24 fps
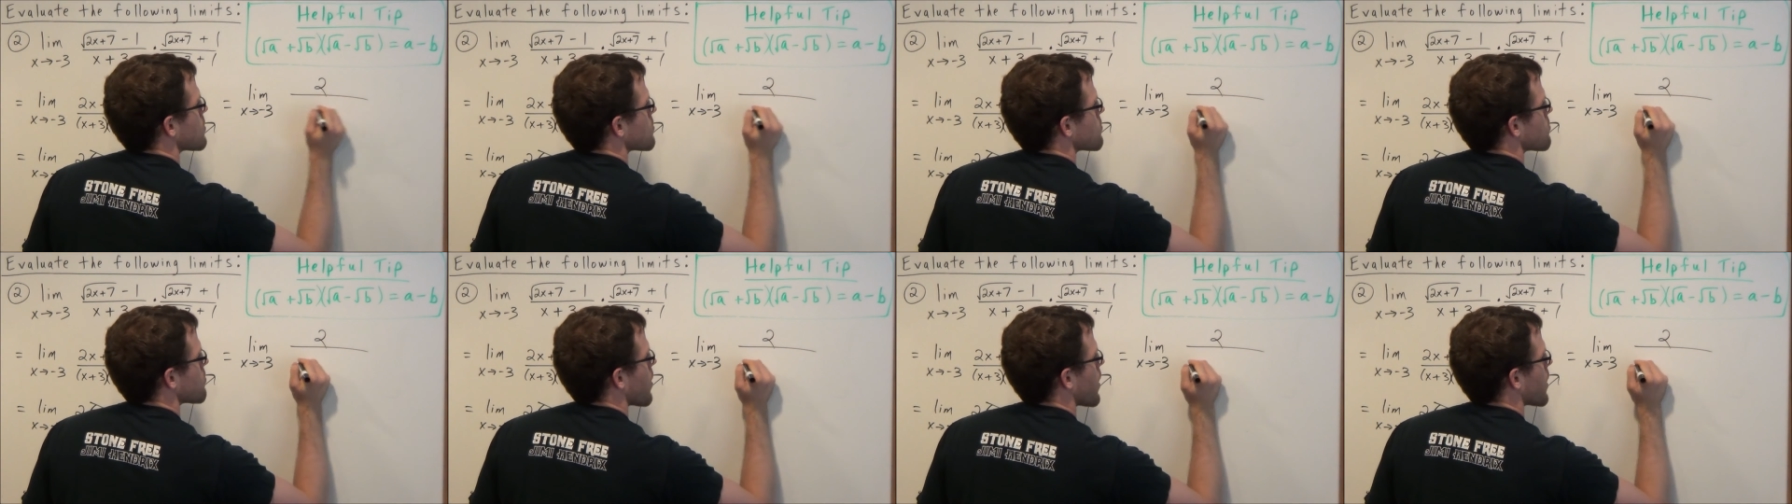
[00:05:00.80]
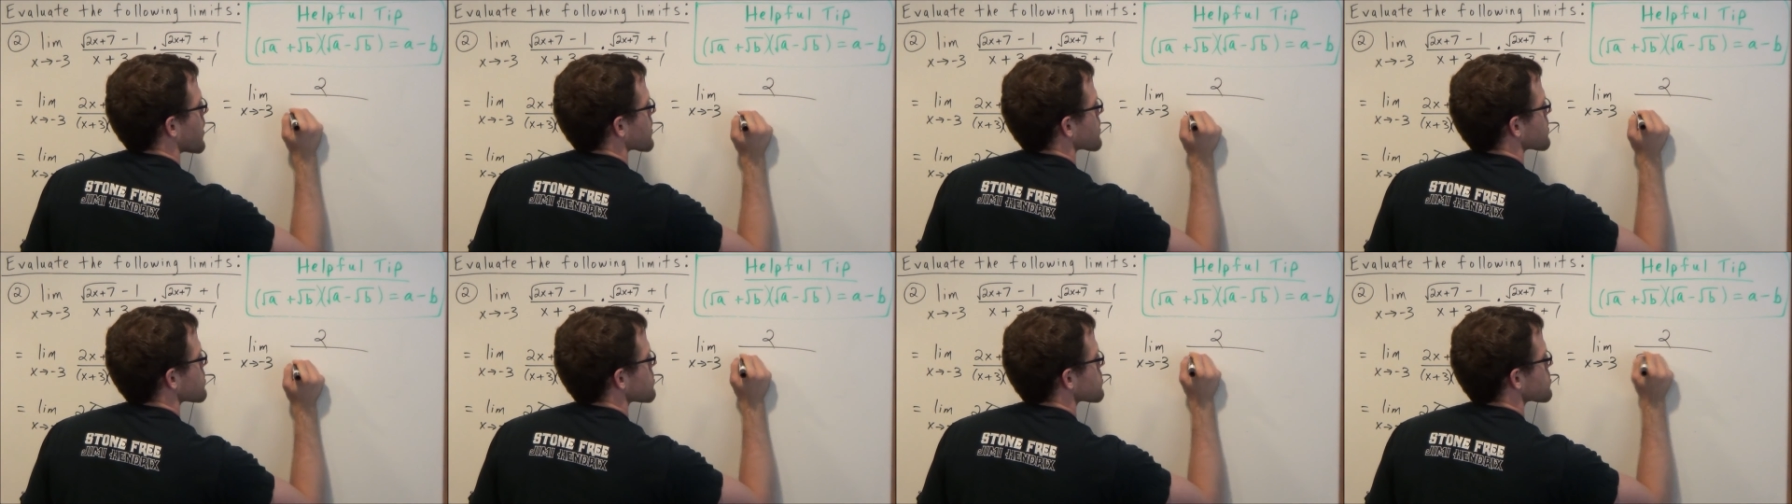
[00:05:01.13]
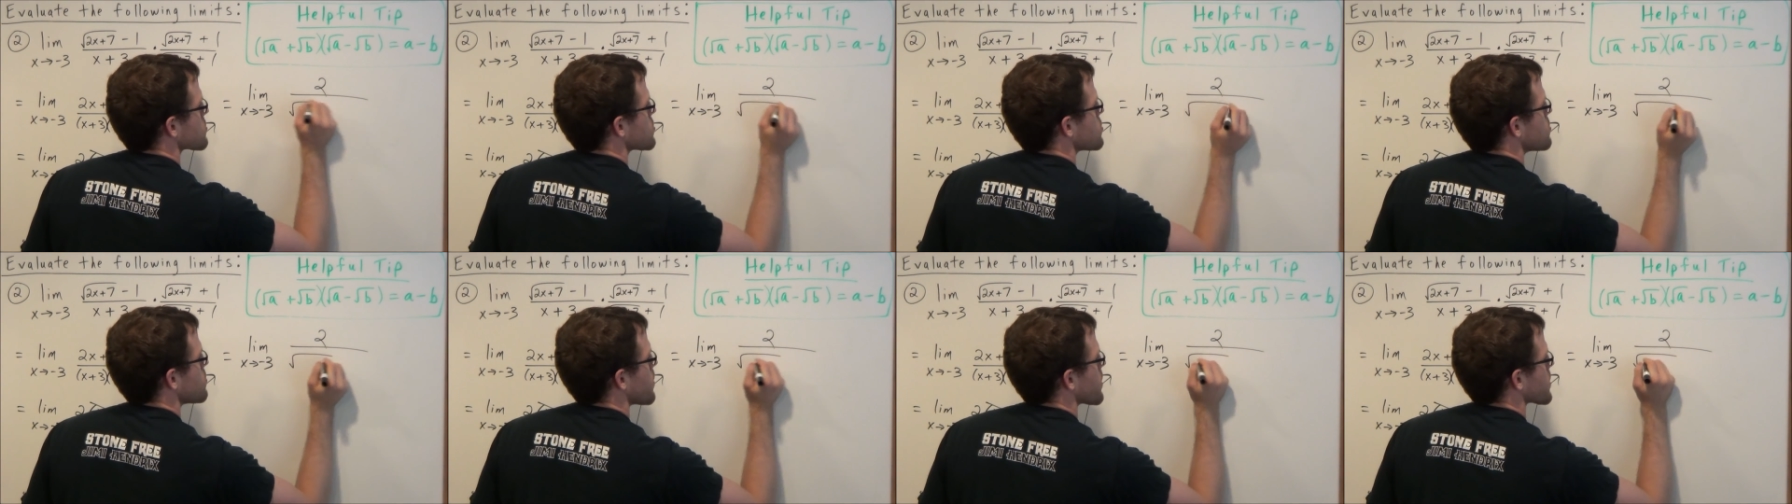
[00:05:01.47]
radical
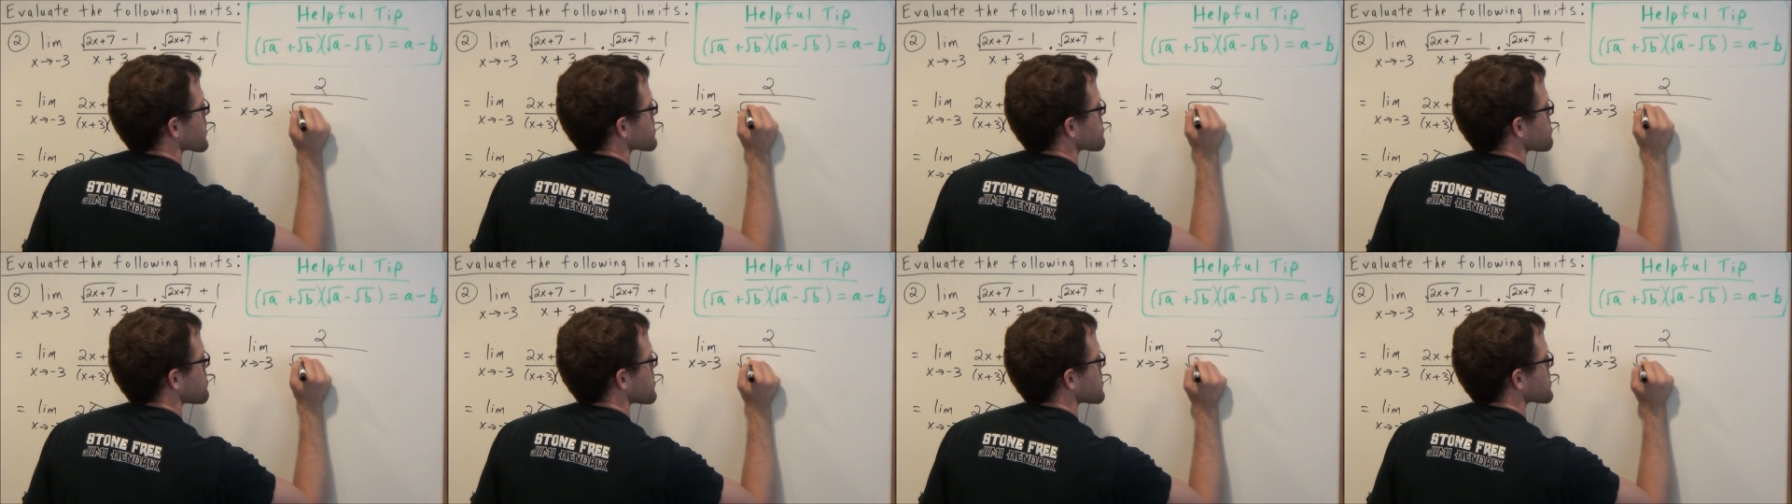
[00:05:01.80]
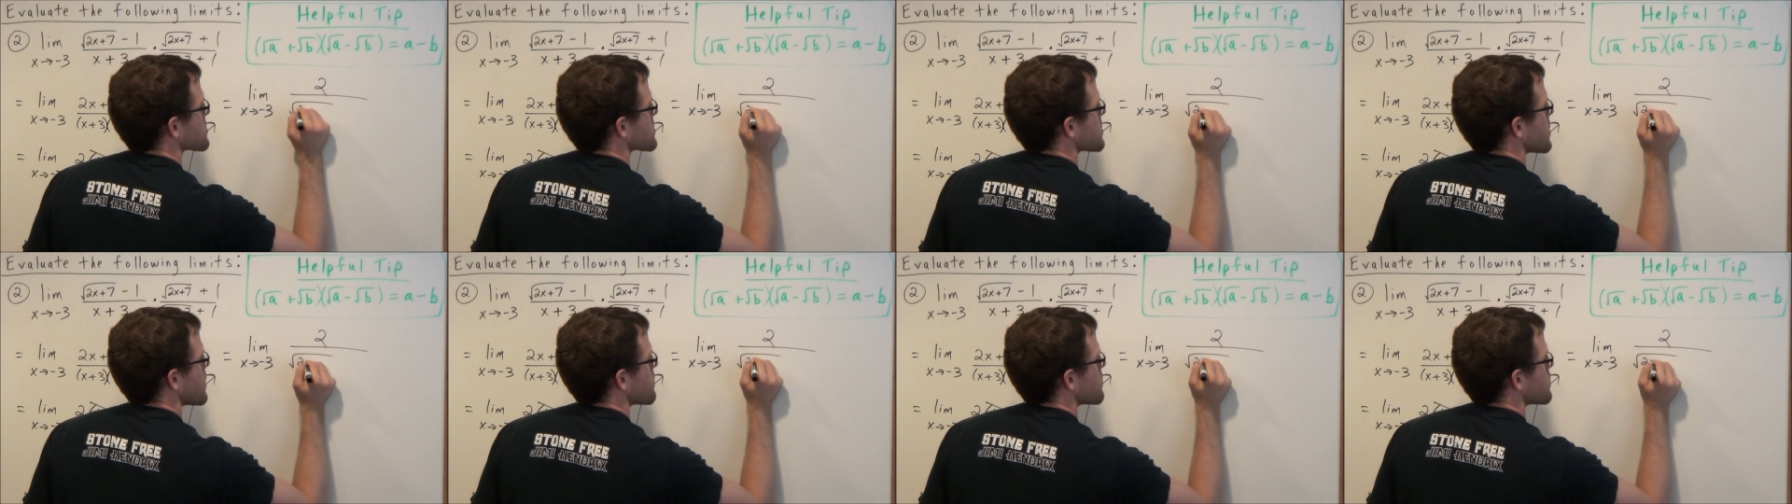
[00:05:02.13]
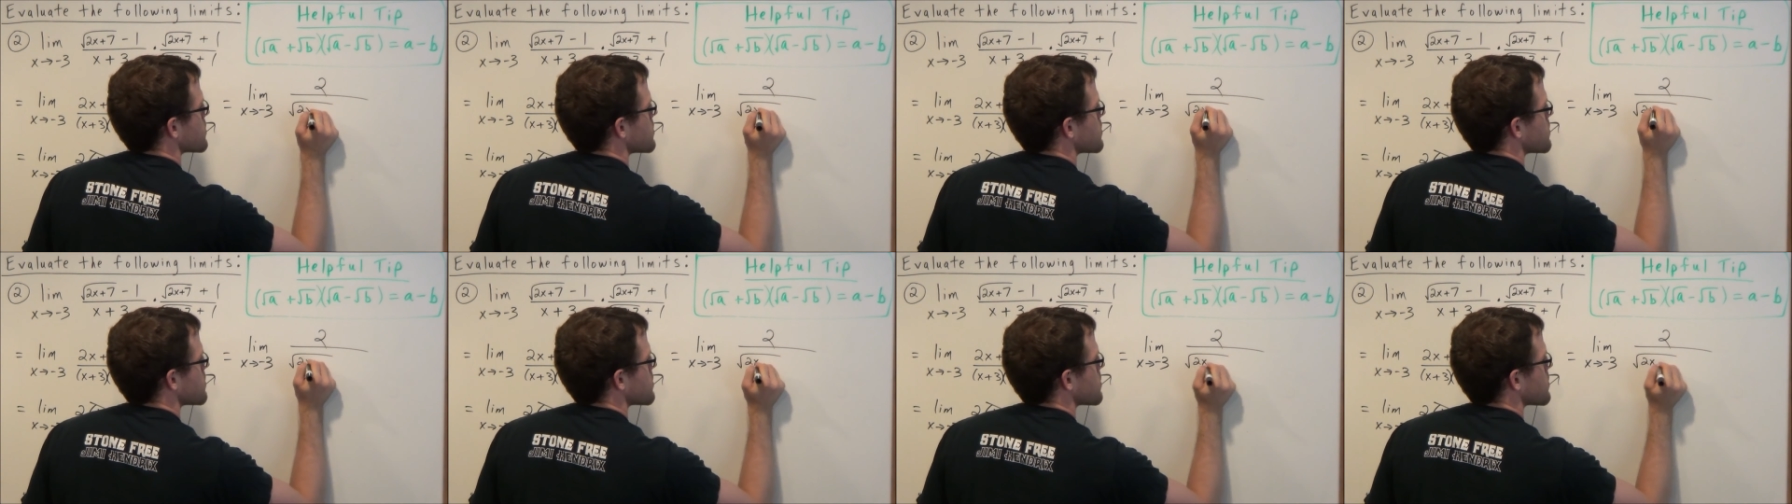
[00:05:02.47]
2x plus
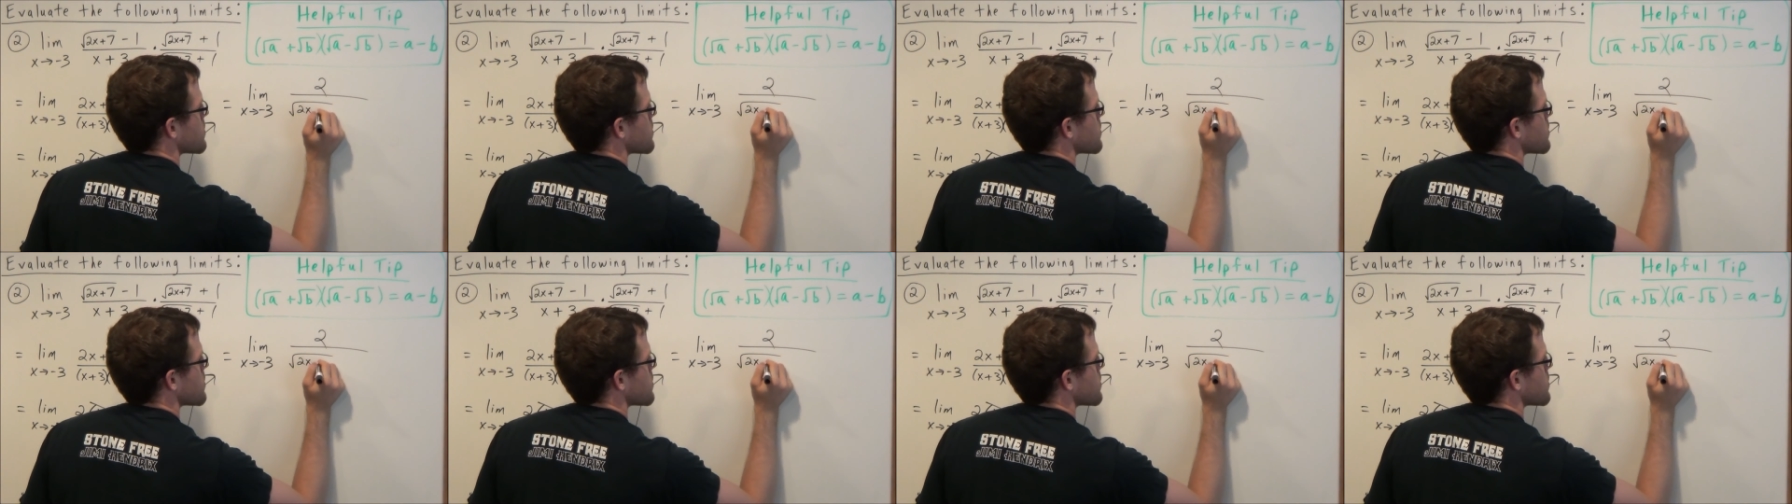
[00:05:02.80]
7 and